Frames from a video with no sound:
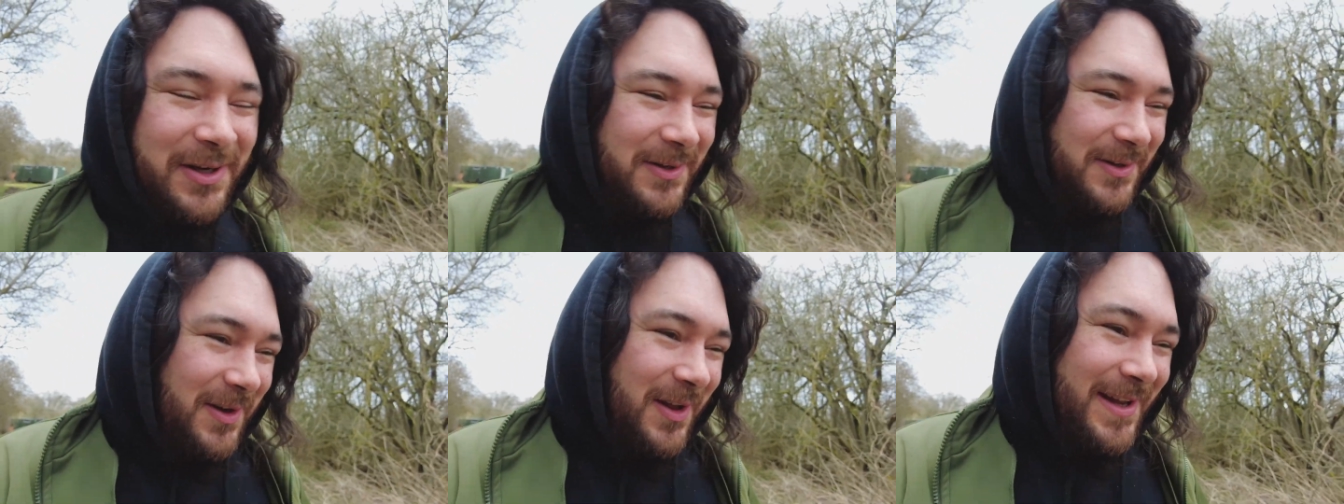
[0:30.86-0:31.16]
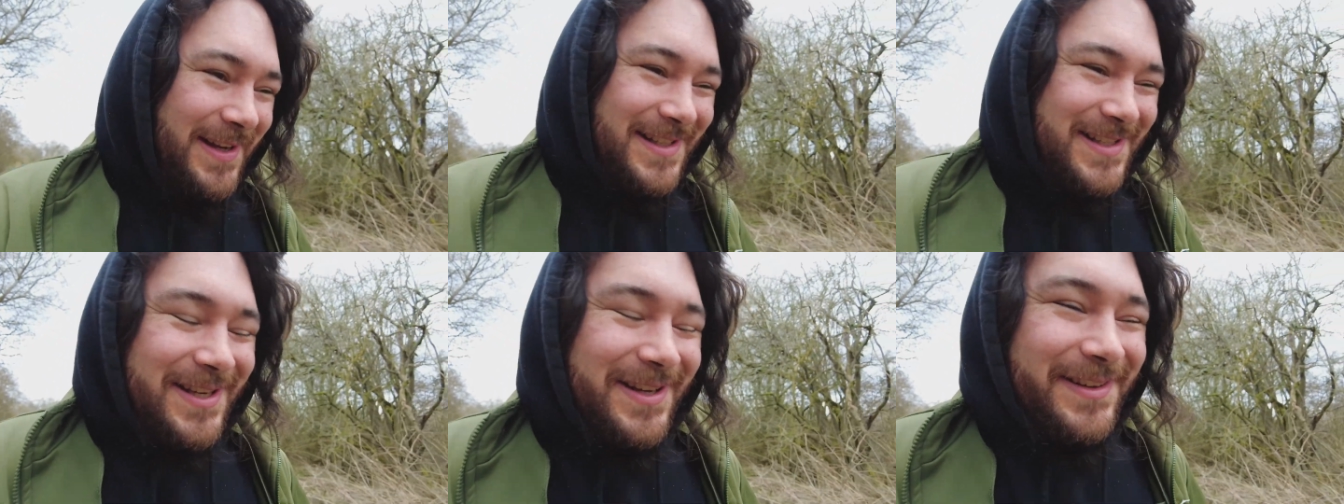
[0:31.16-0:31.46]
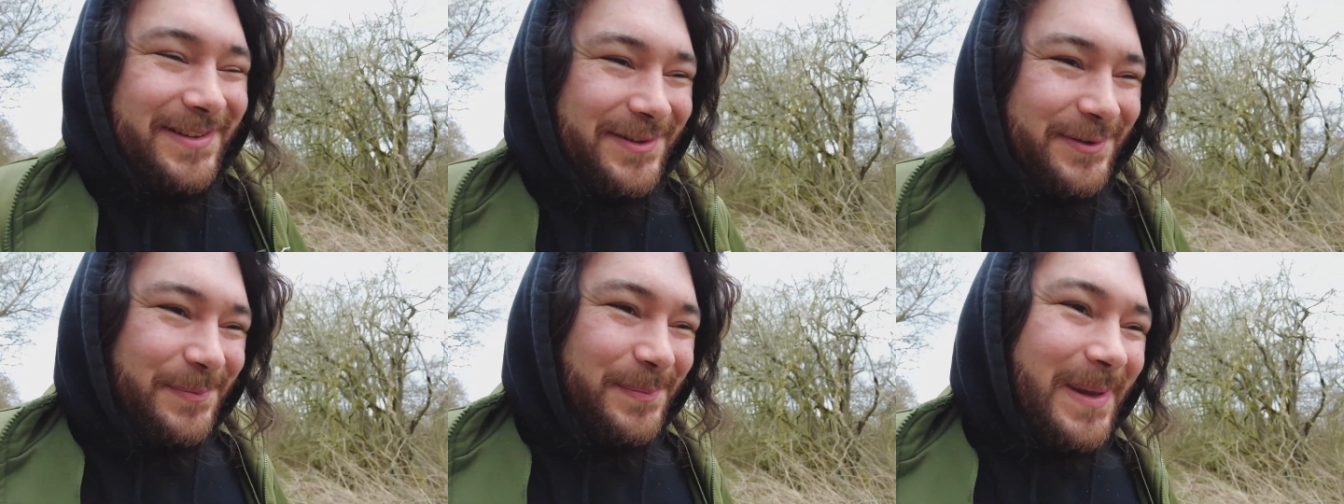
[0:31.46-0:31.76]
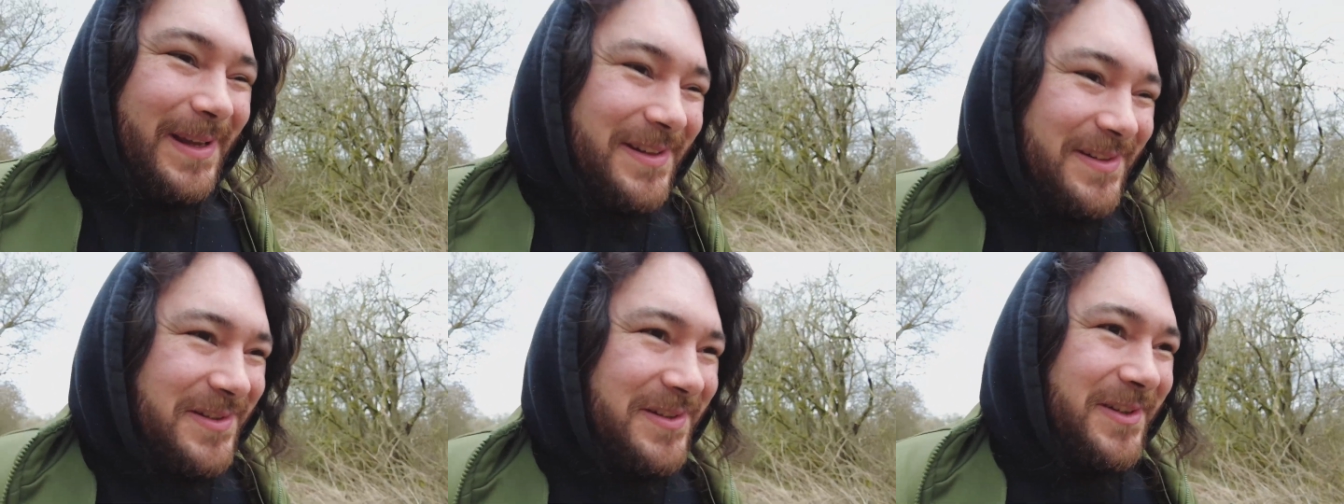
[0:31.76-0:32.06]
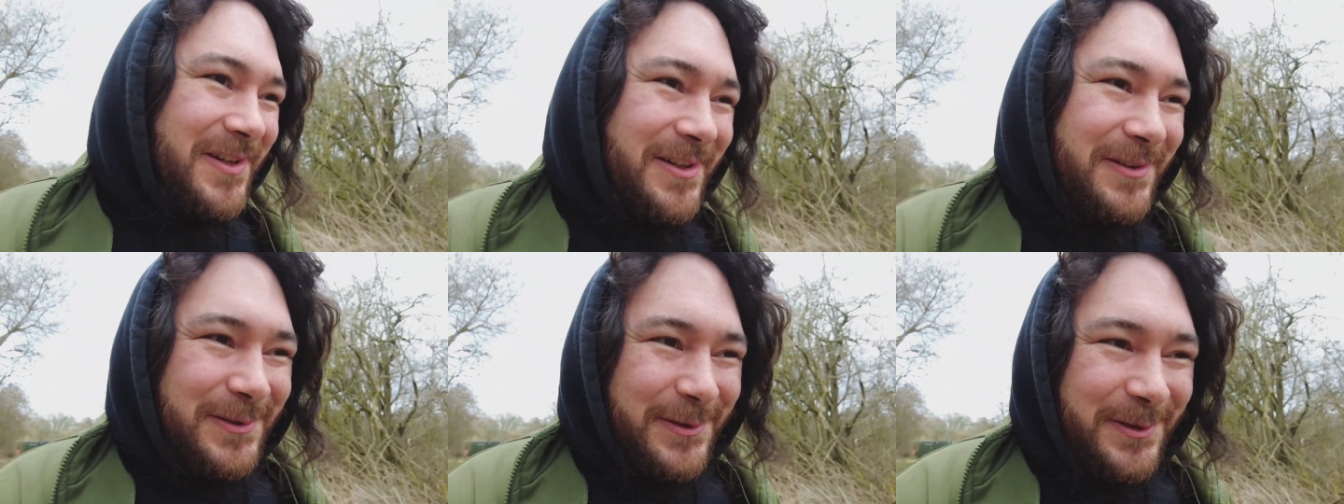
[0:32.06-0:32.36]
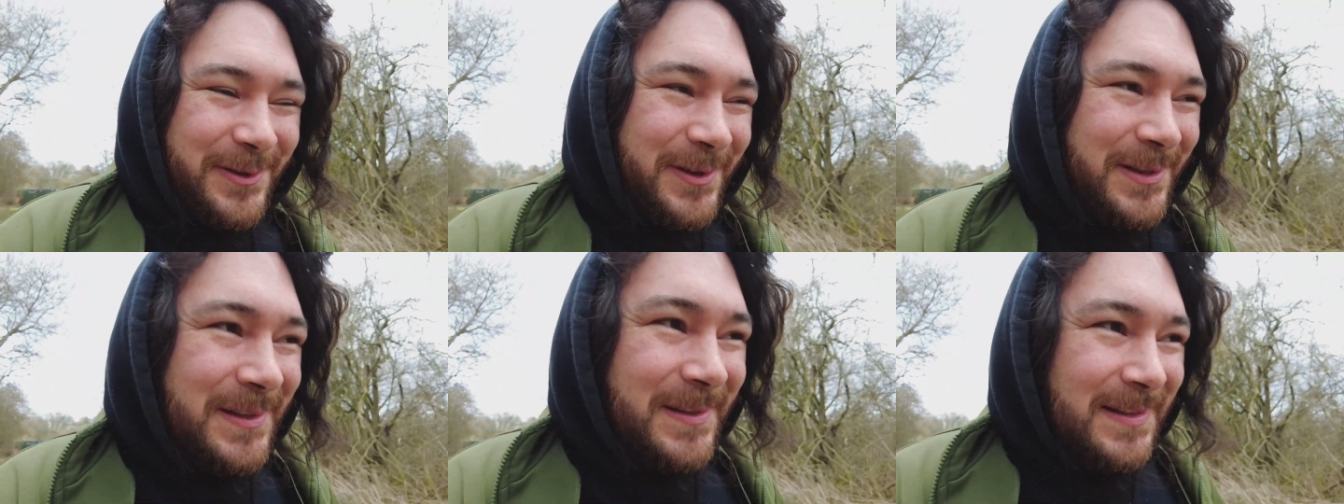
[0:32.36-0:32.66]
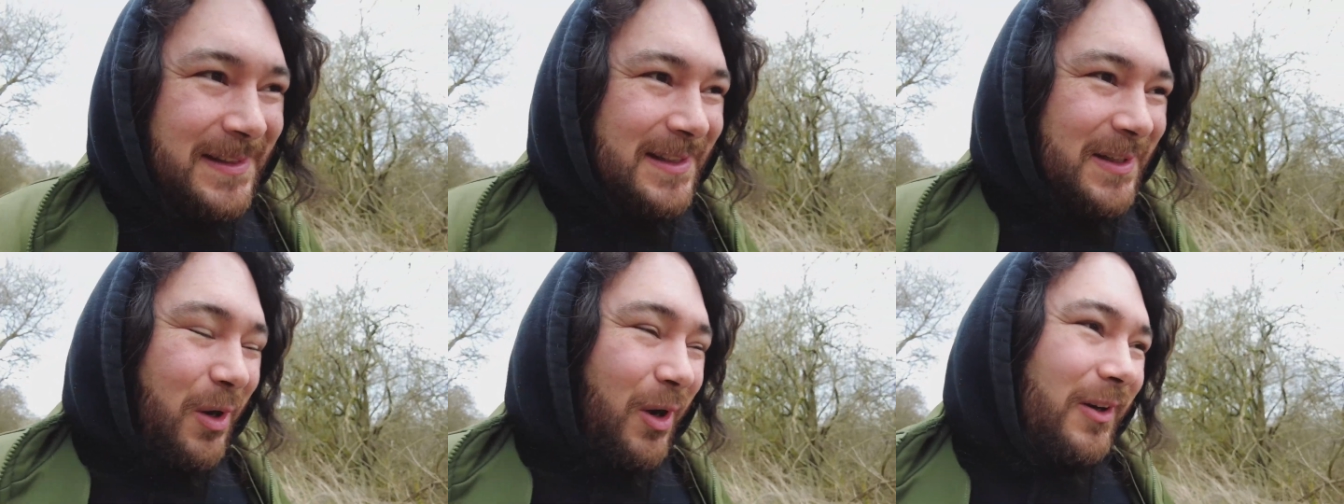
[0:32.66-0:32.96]
don't like social media or
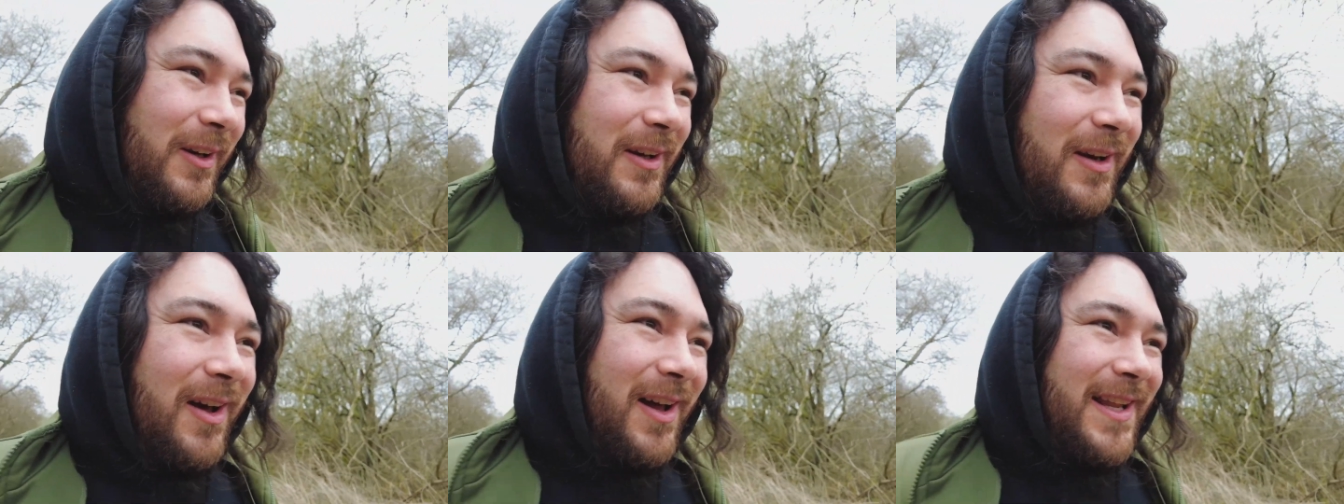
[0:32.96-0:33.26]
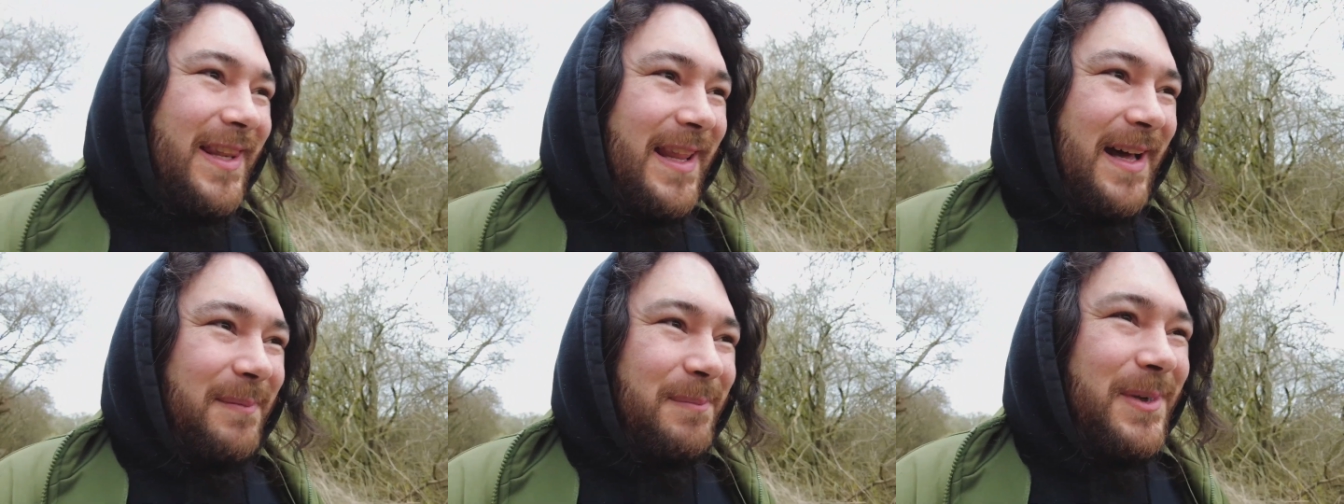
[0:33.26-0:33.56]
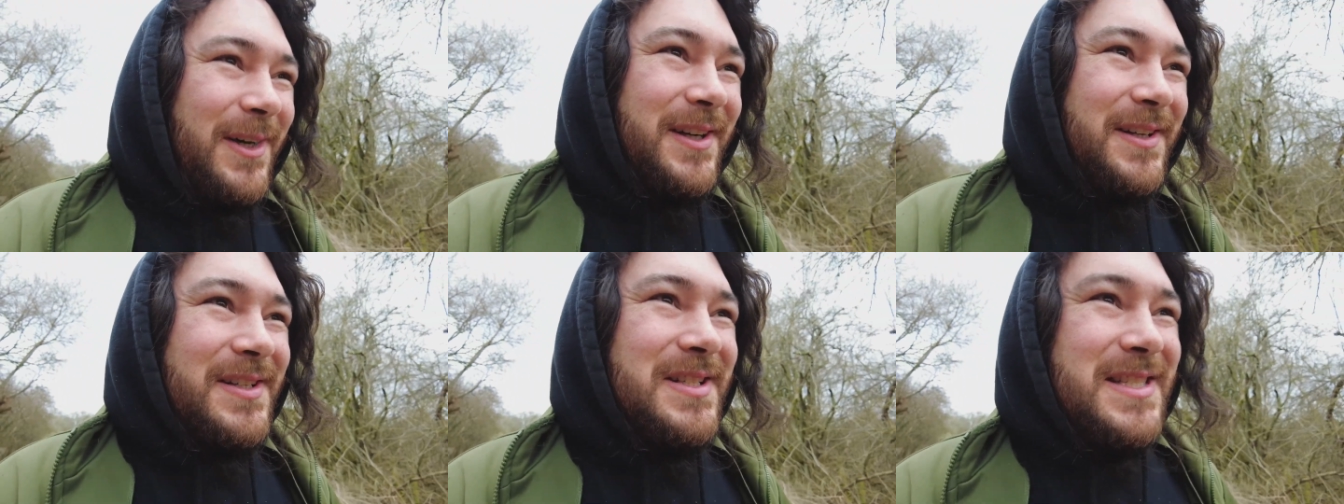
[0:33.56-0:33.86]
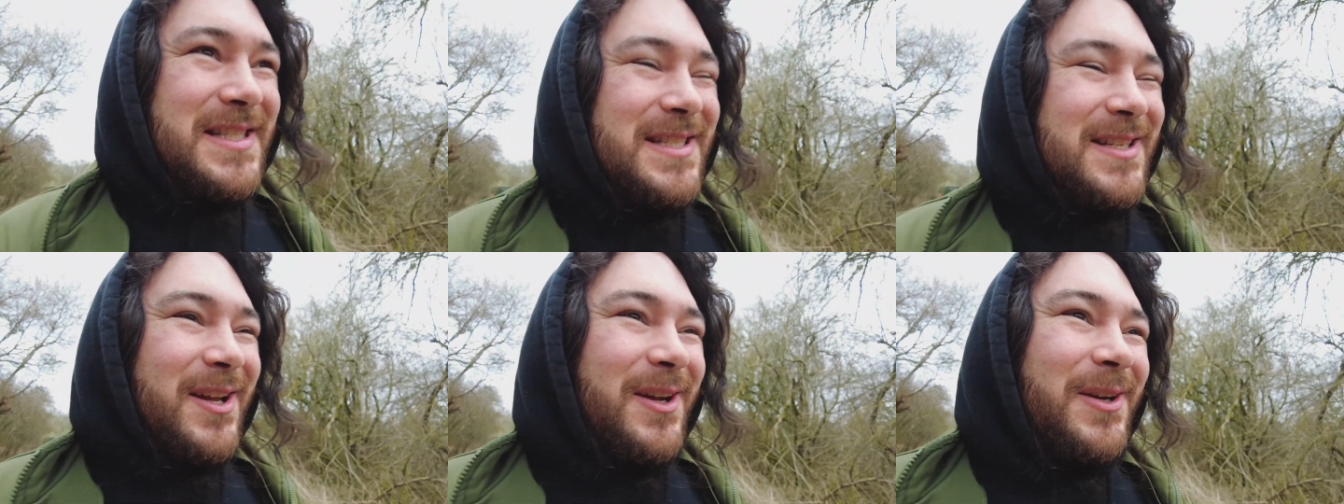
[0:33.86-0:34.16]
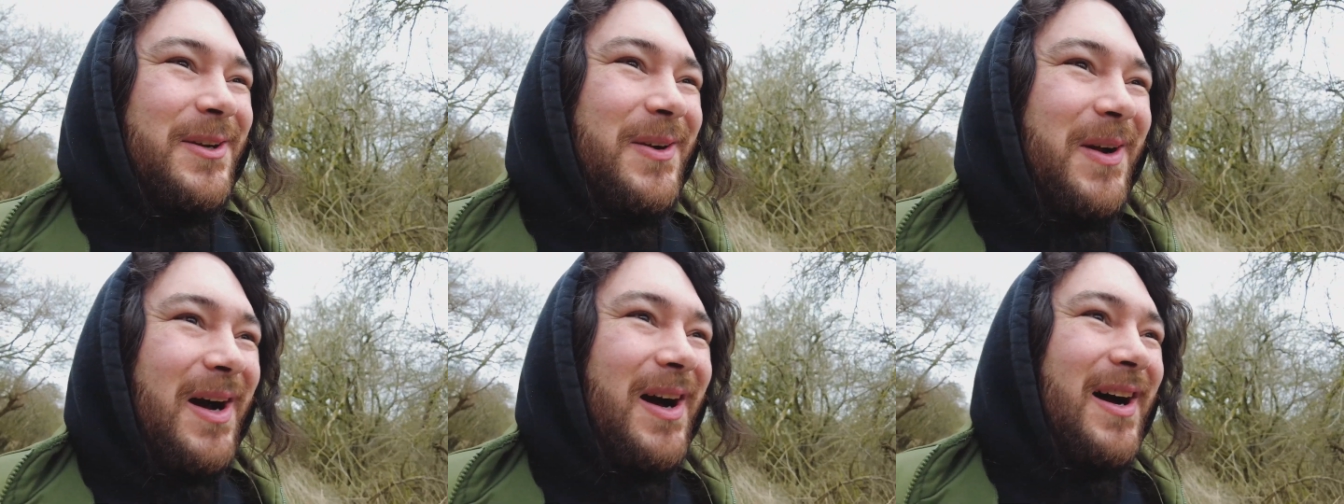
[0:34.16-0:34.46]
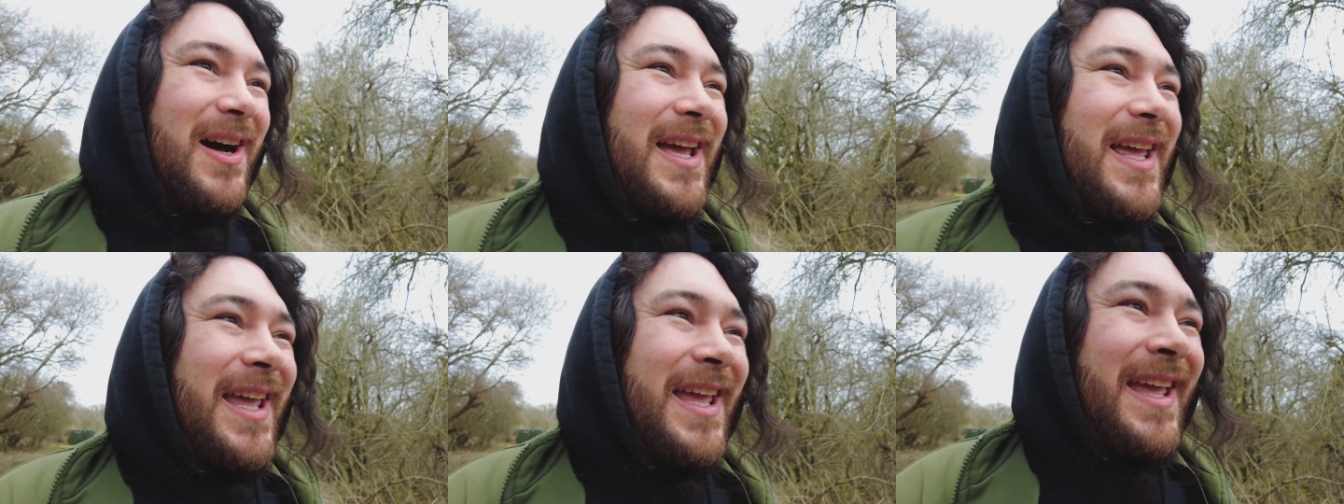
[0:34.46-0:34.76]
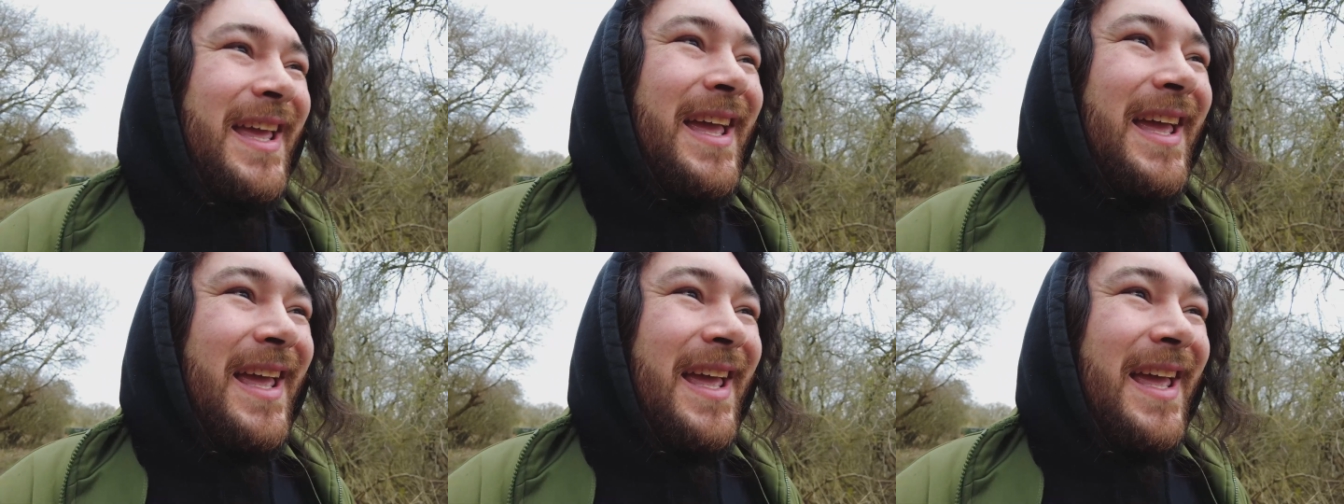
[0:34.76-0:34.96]
online that much. So I,